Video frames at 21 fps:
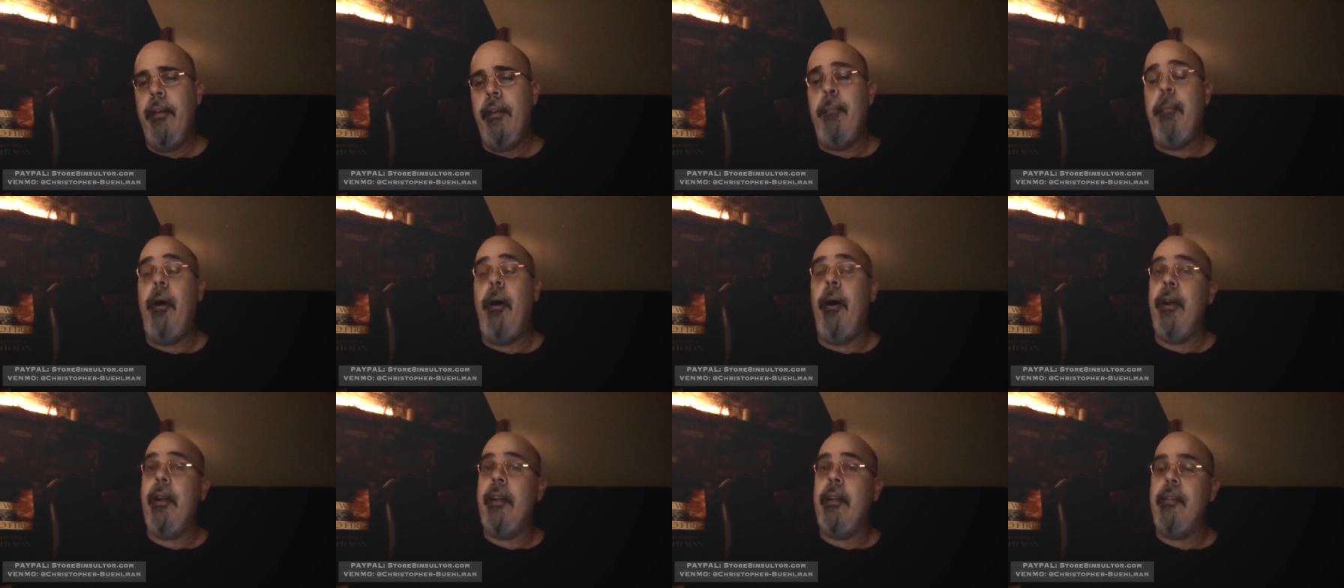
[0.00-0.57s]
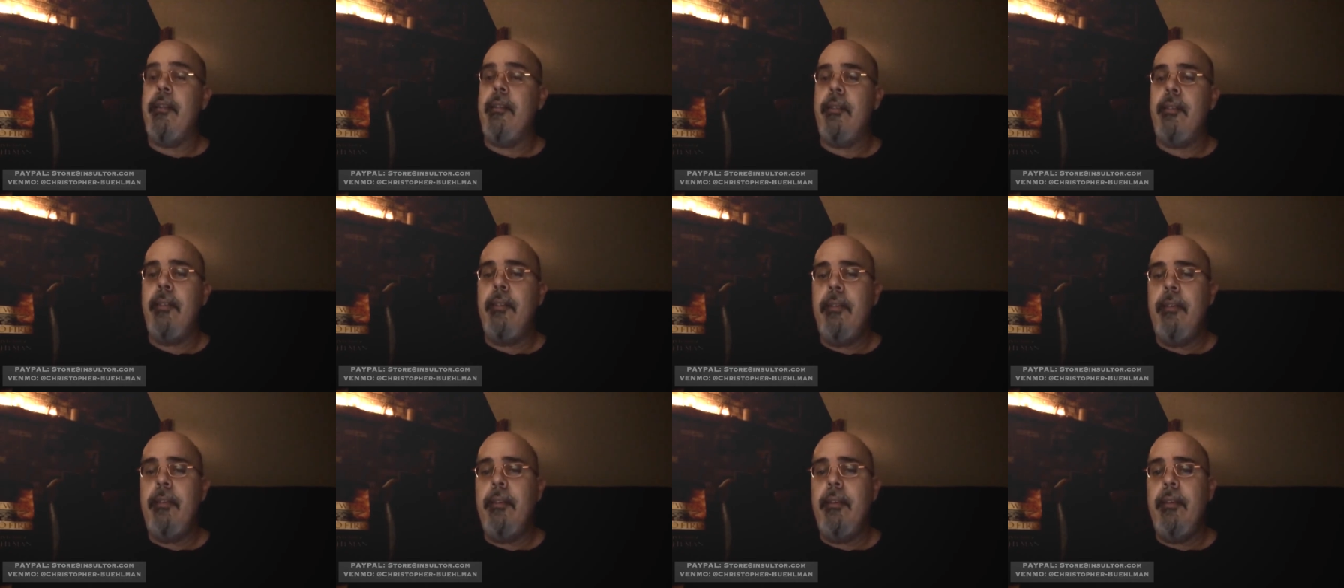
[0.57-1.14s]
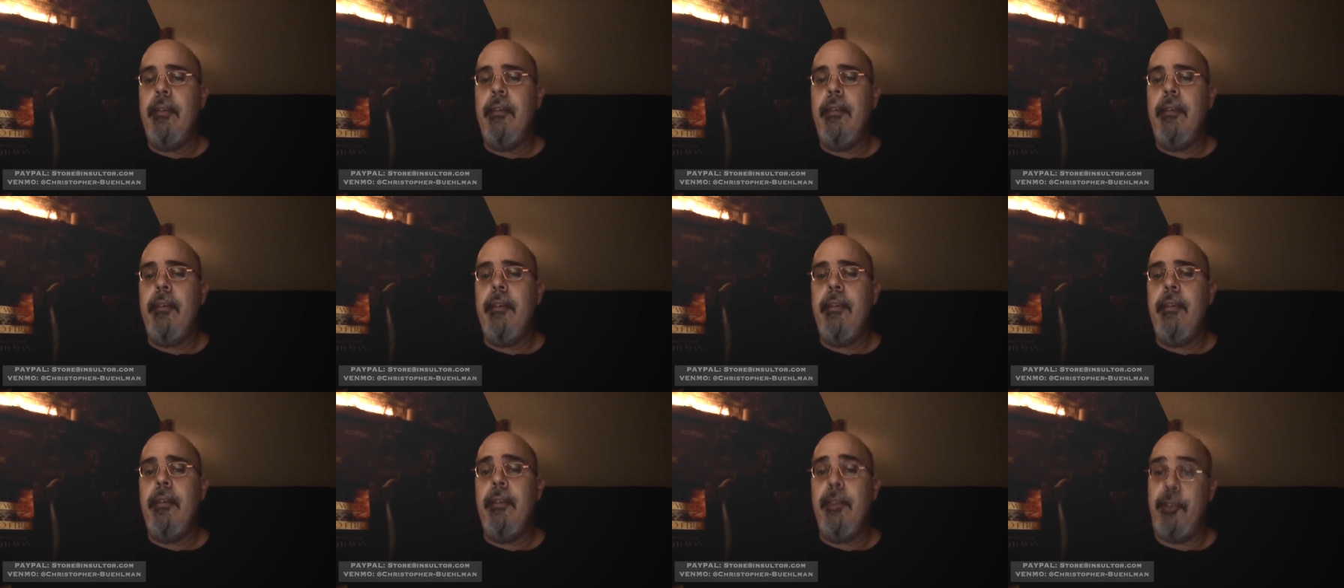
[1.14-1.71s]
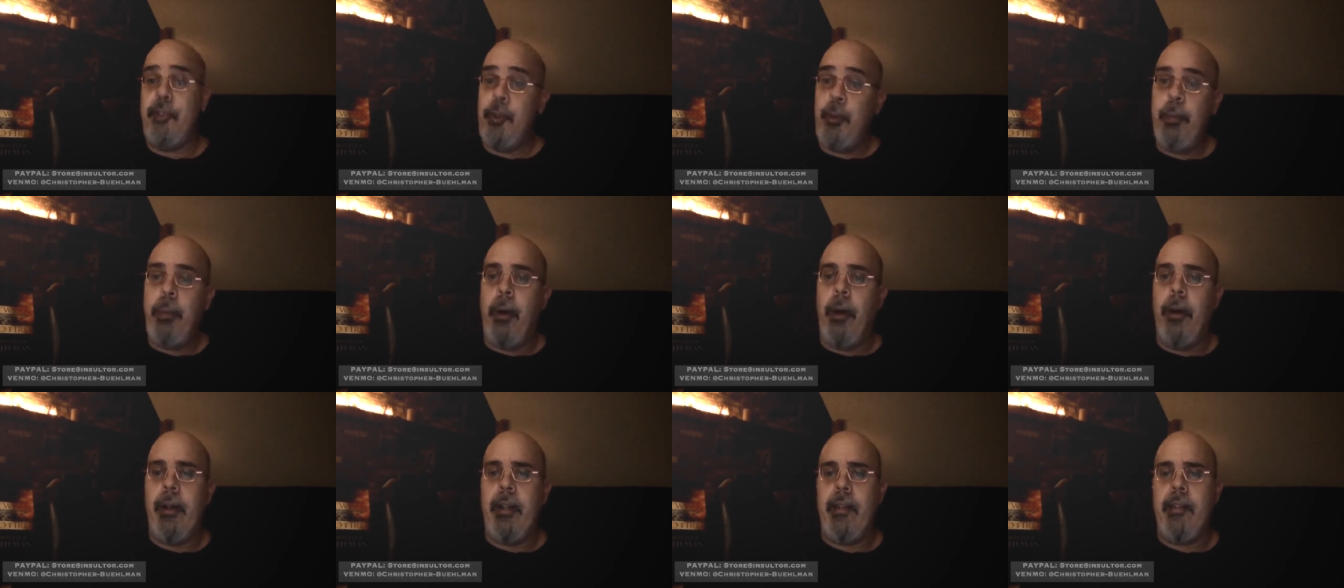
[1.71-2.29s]
The 2
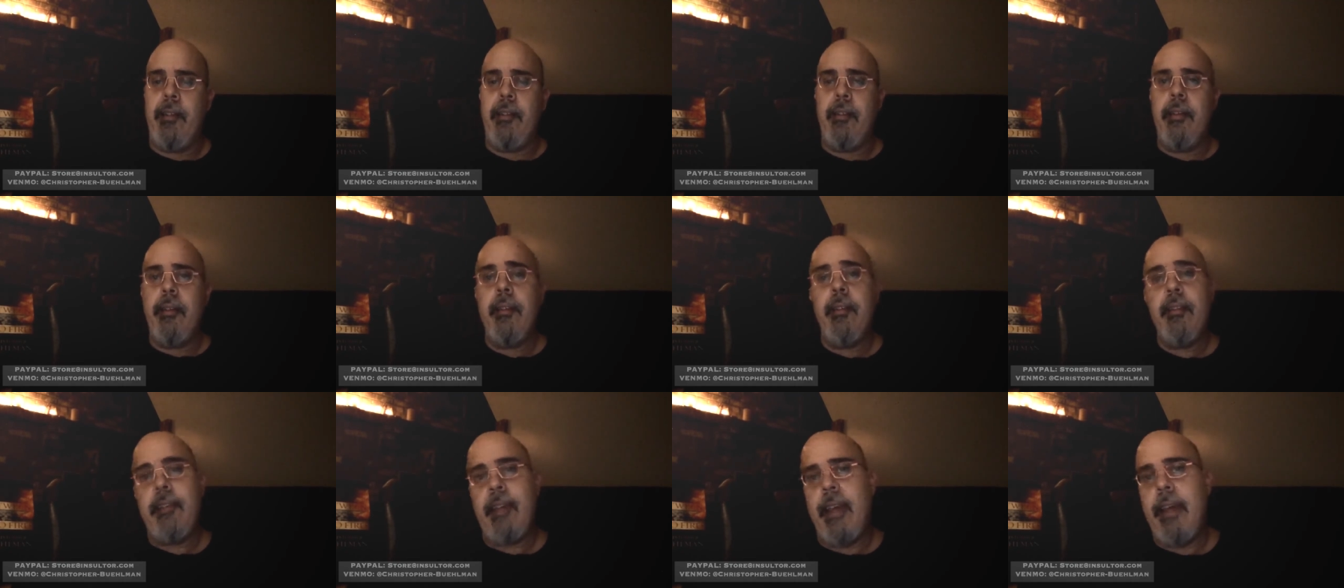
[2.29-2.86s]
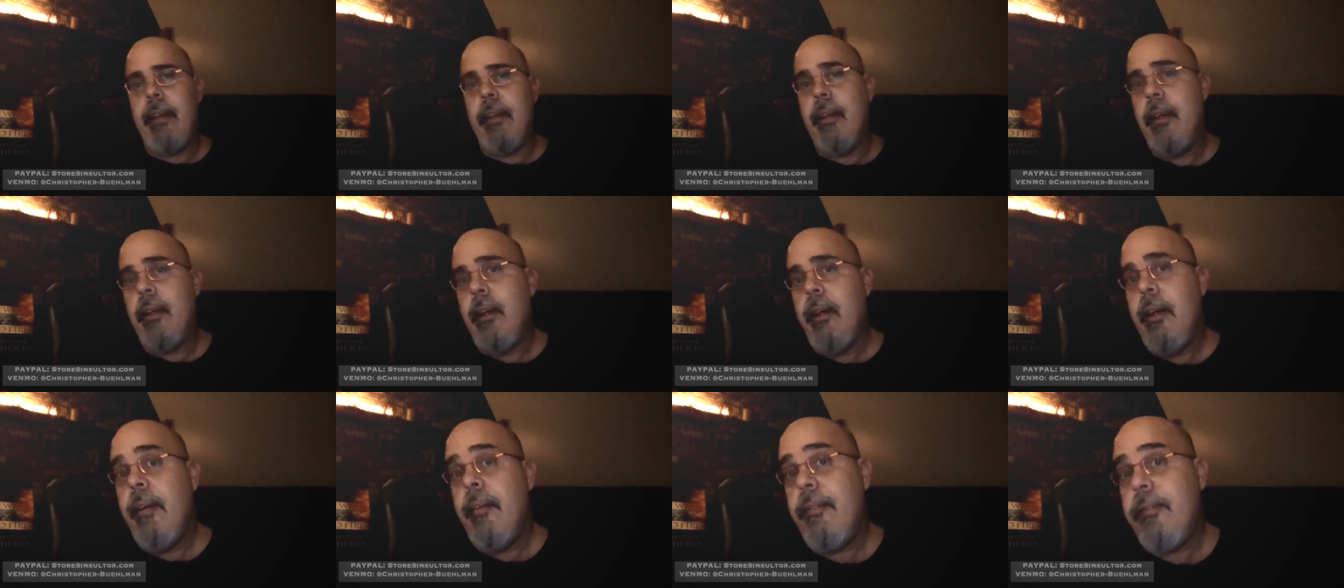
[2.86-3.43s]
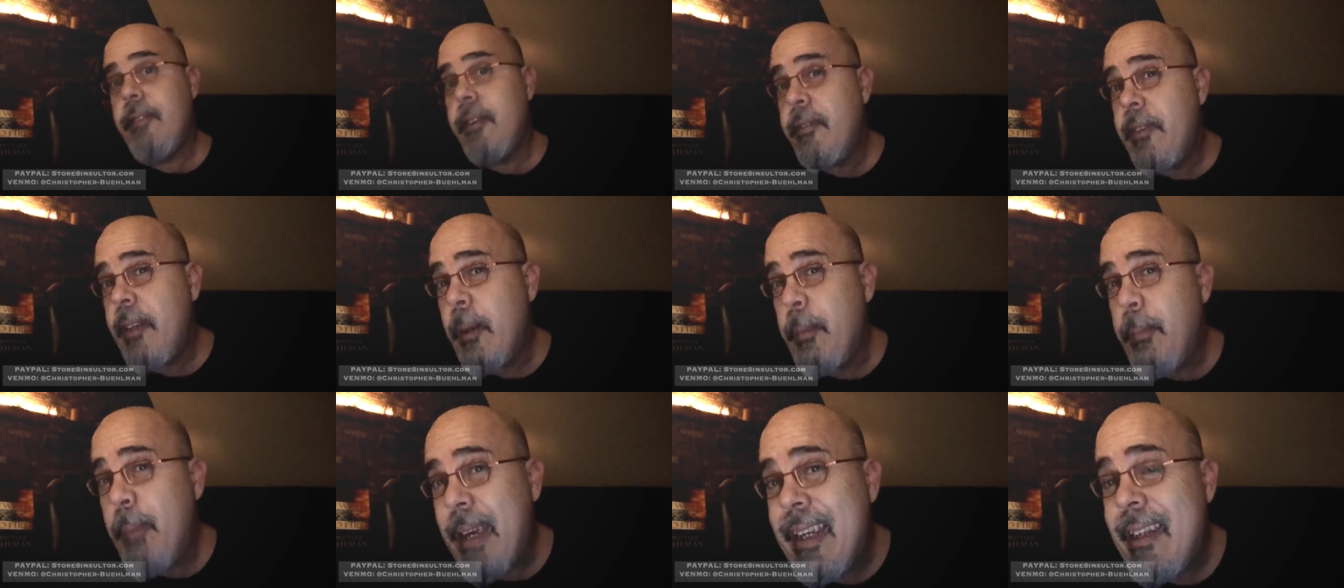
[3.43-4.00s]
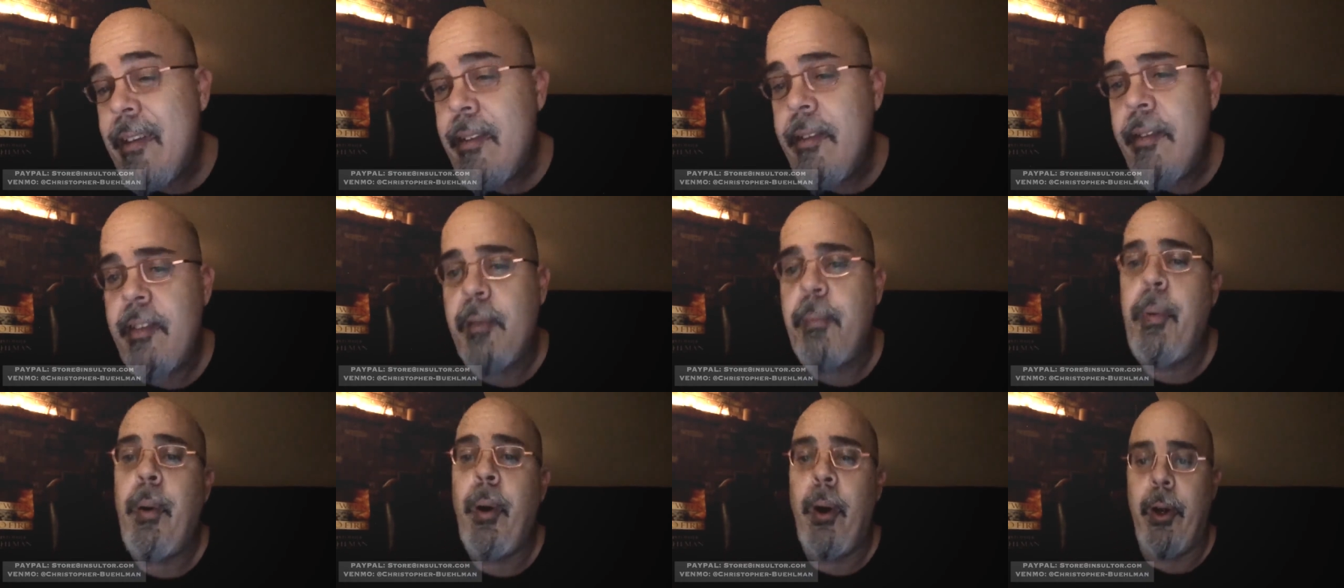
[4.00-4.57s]
parties, stayed 50
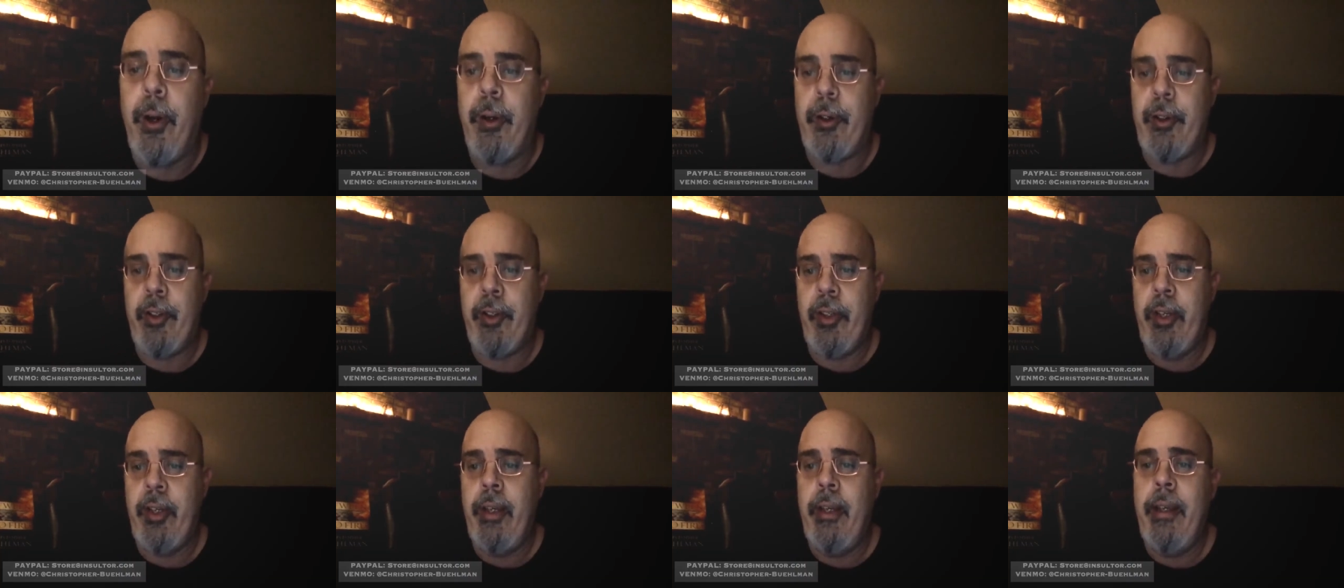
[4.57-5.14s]
paces apart,